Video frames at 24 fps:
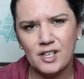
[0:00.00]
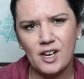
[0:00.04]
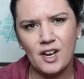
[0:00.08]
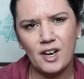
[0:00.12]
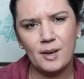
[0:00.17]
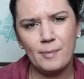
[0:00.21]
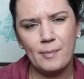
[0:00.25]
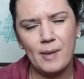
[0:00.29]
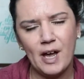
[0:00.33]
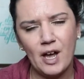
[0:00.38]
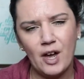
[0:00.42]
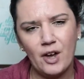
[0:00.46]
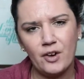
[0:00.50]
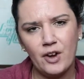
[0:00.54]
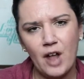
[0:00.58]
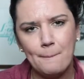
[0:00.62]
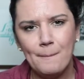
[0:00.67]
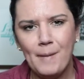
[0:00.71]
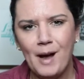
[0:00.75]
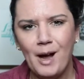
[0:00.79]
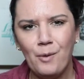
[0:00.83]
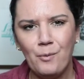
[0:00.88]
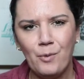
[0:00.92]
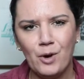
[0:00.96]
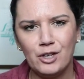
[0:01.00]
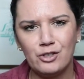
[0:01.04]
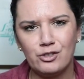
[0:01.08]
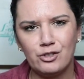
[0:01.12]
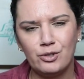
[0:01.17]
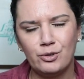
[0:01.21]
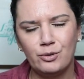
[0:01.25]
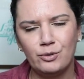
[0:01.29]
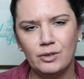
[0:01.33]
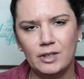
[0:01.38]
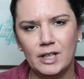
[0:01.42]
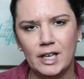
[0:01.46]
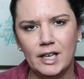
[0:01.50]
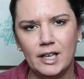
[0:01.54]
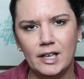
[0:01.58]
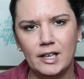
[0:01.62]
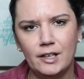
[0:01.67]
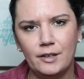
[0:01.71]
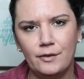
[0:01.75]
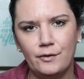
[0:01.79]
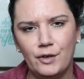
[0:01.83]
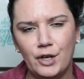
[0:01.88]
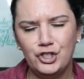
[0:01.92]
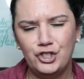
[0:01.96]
to talk about my one true love,